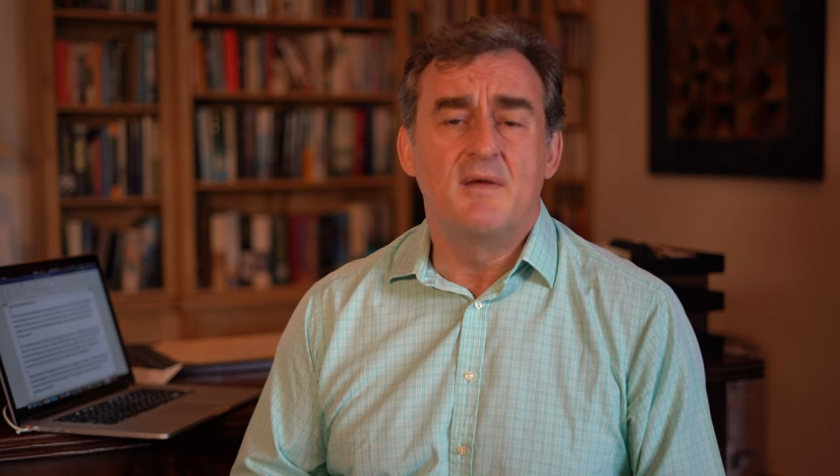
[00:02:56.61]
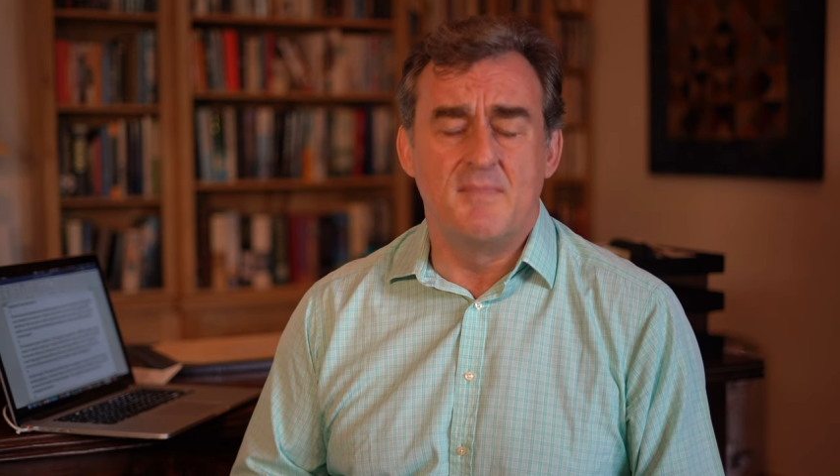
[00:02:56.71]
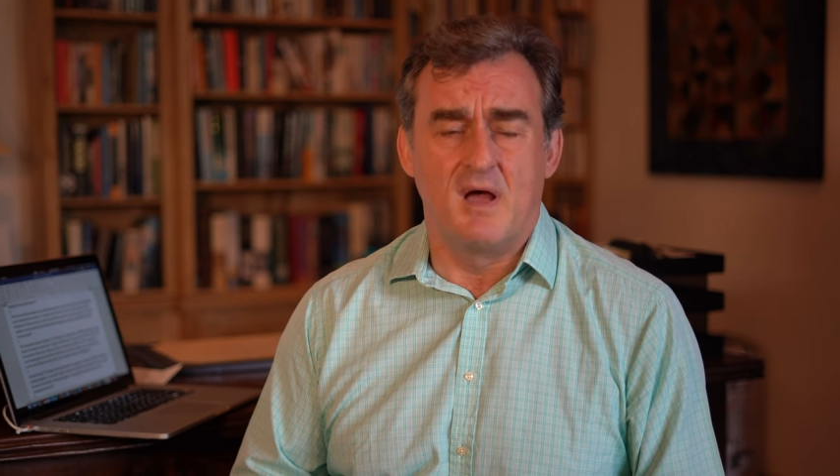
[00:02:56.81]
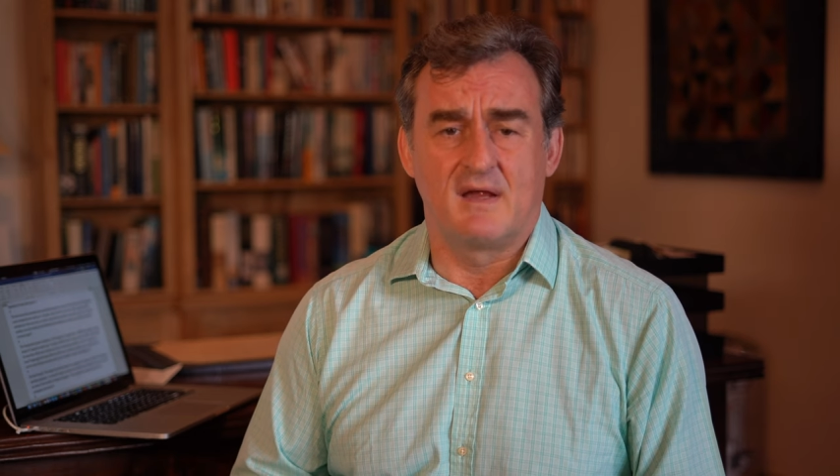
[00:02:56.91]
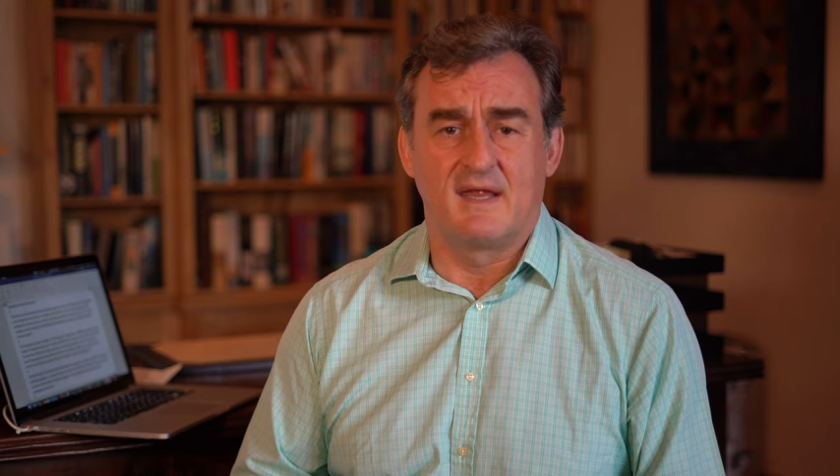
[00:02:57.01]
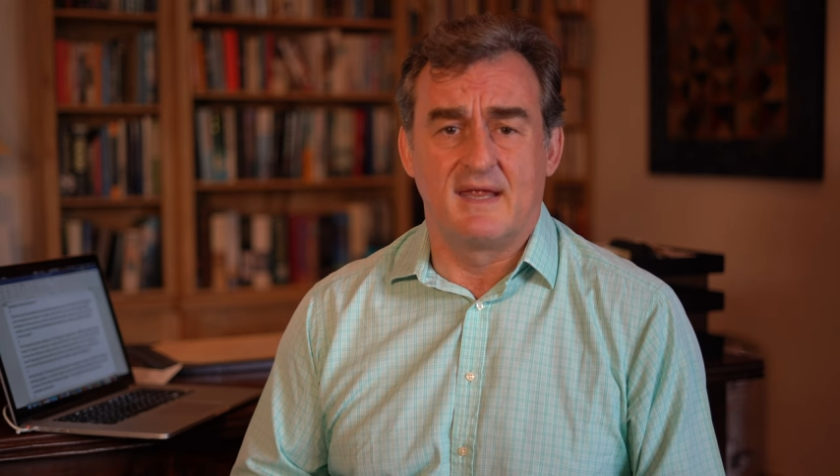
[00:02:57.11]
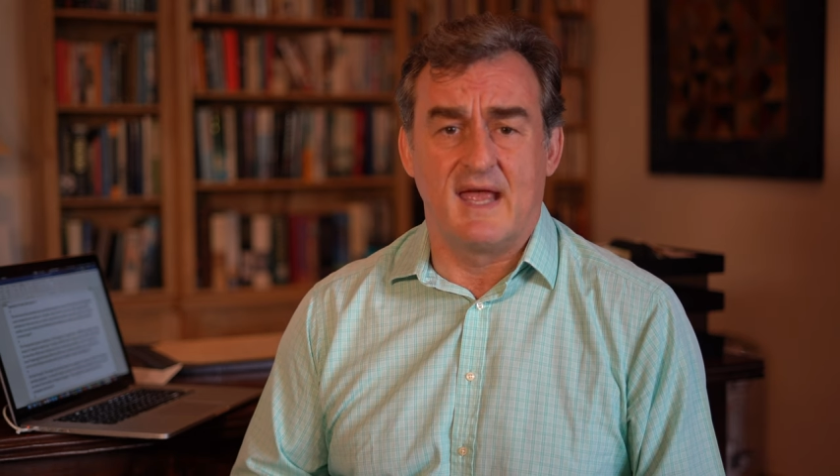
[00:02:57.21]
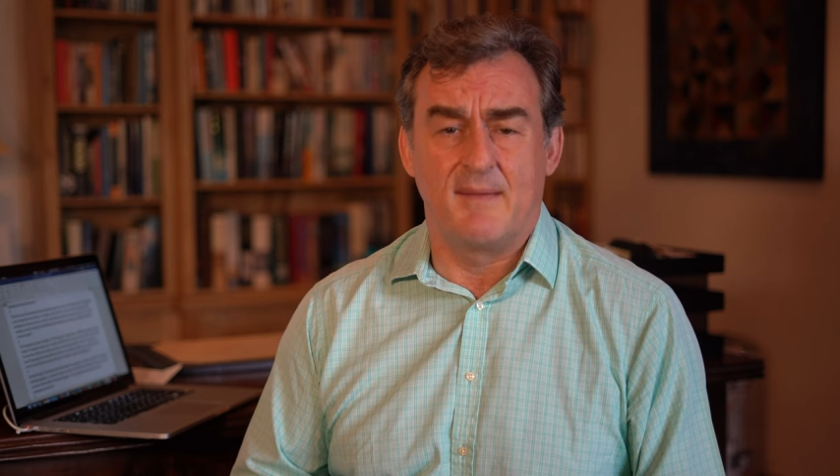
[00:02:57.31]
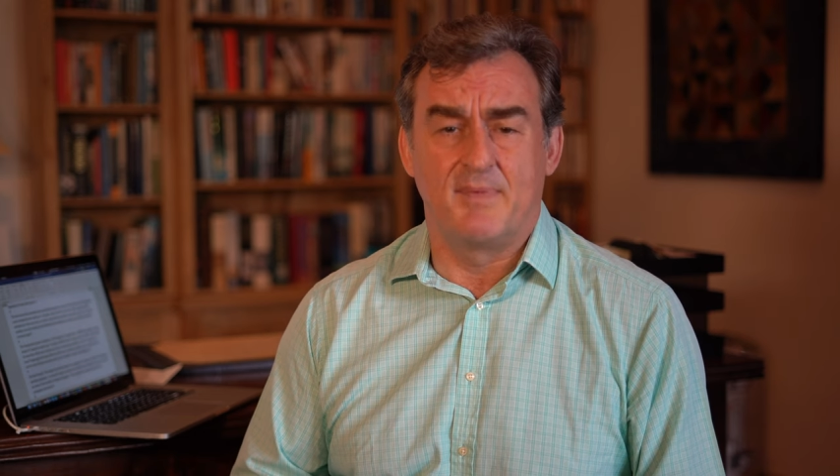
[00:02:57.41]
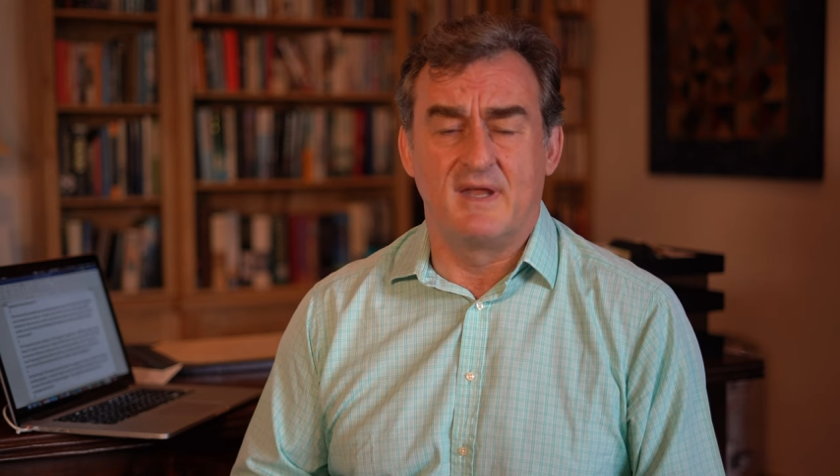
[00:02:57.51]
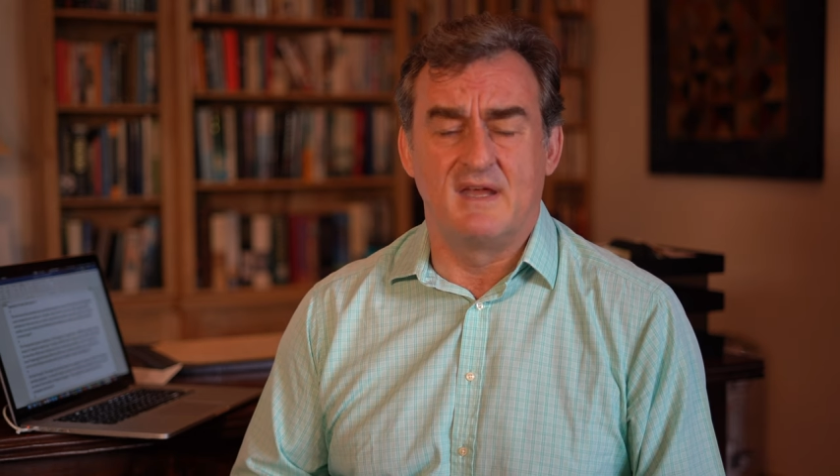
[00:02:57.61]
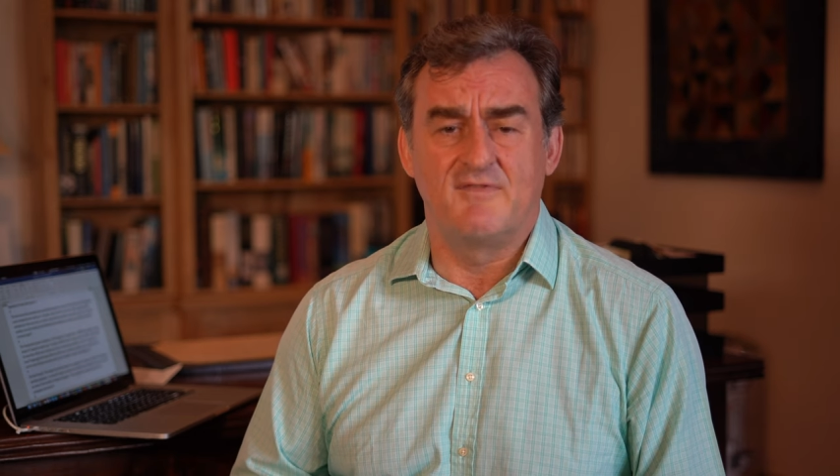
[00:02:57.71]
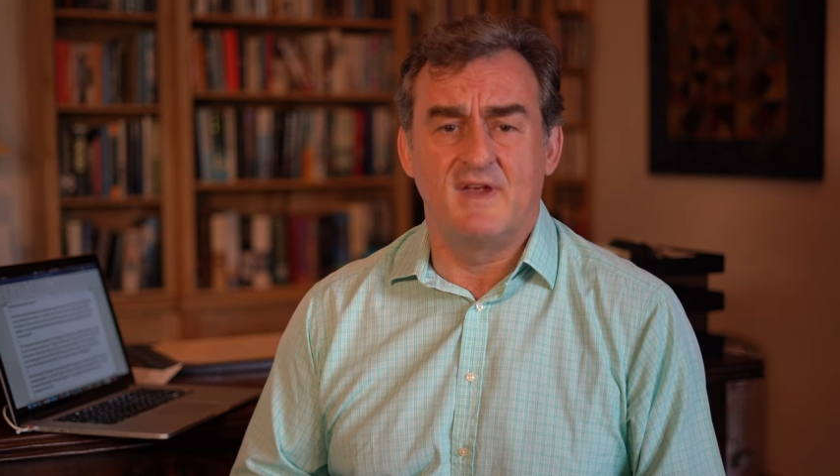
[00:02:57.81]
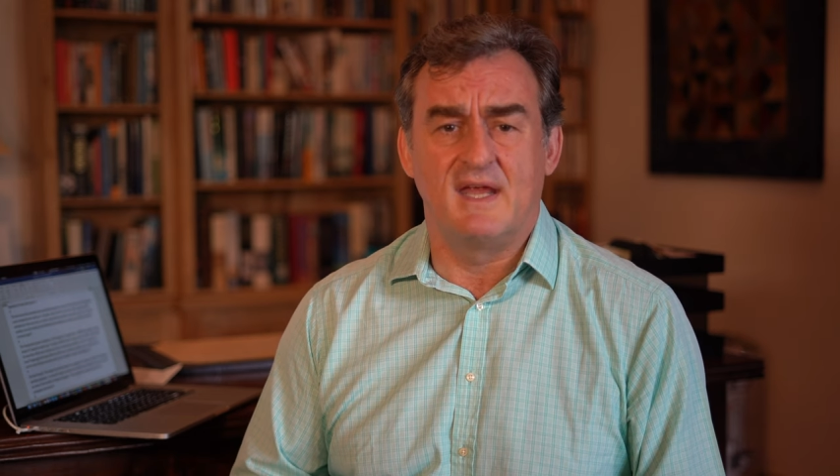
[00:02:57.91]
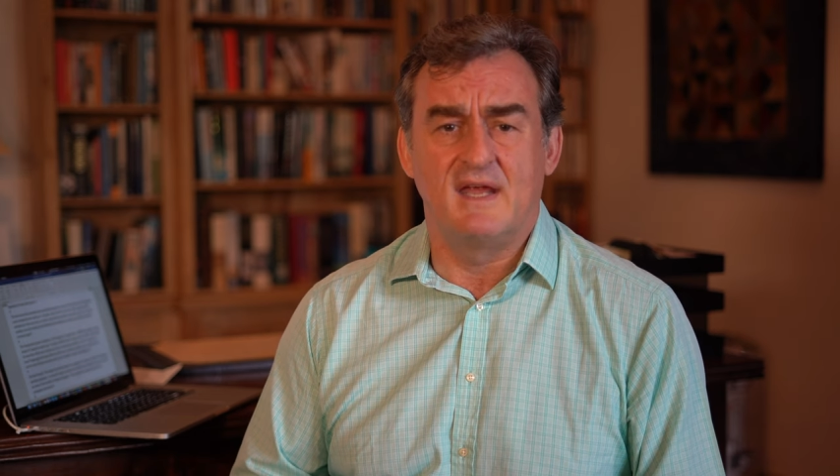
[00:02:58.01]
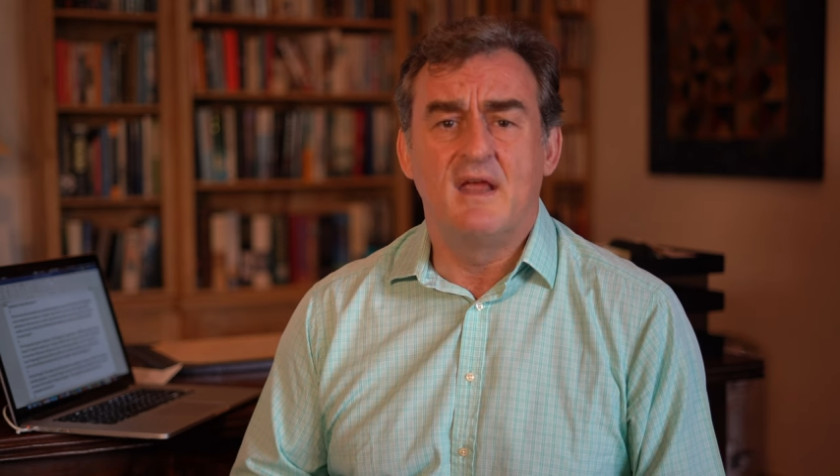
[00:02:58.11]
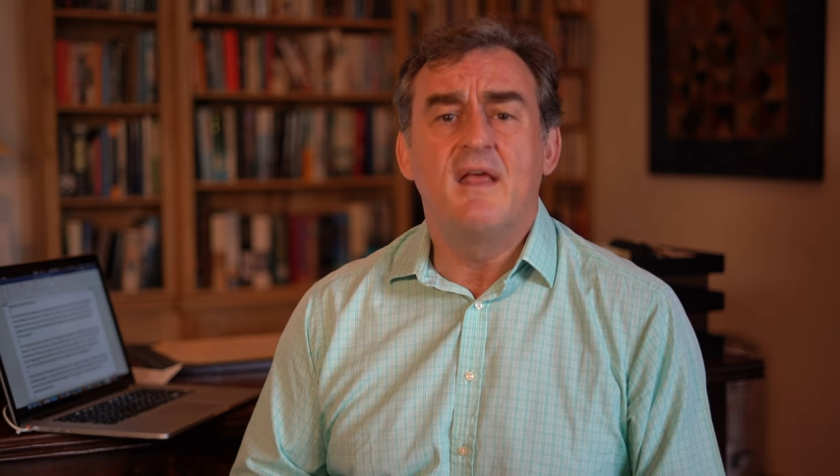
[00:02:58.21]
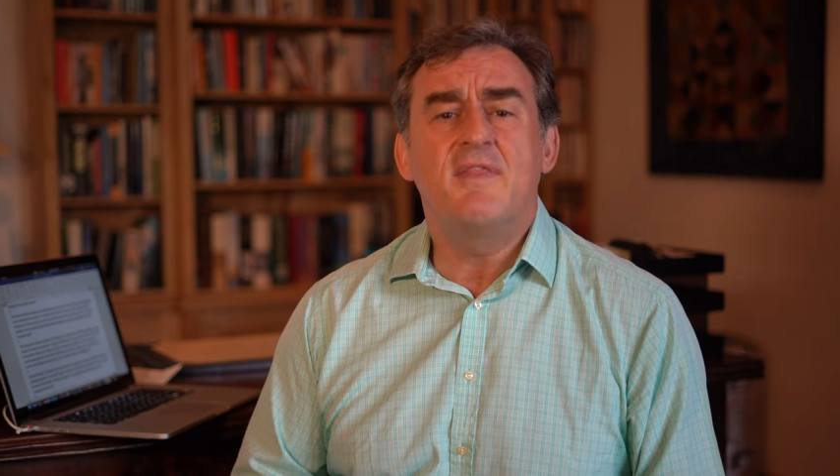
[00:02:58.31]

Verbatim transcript: market cap and EV, the